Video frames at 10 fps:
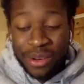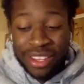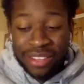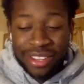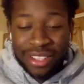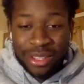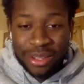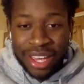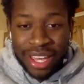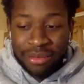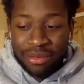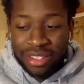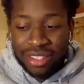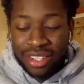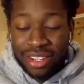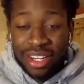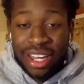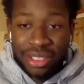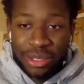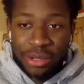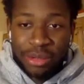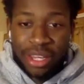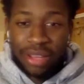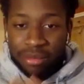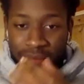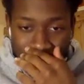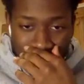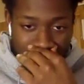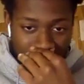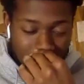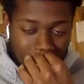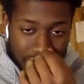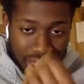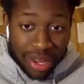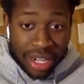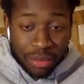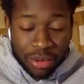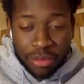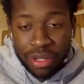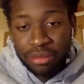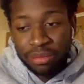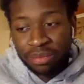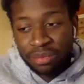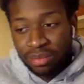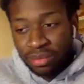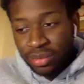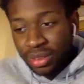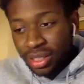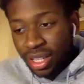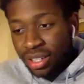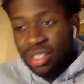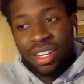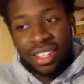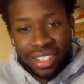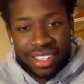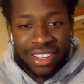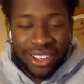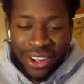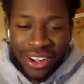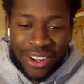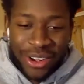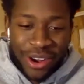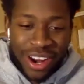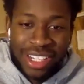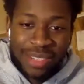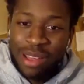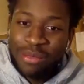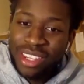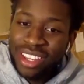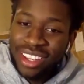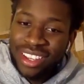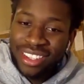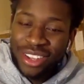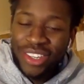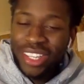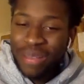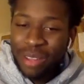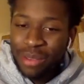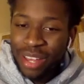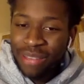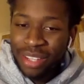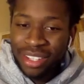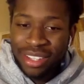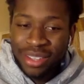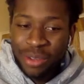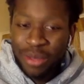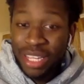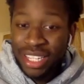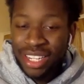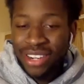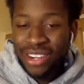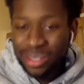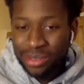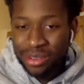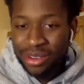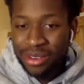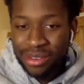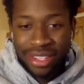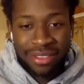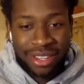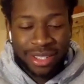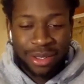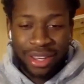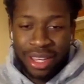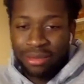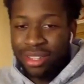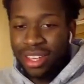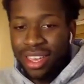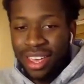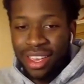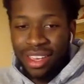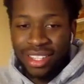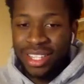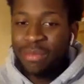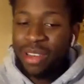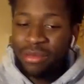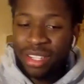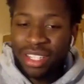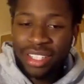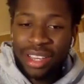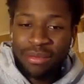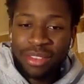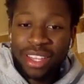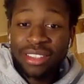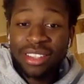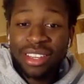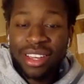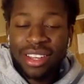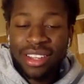so we won the first two games. For the last group game, the the manager put me in, and I was mm. like, all right, this might be the the only game I play because we're basically already through. We won the first two games. He's going to play me in this game. Then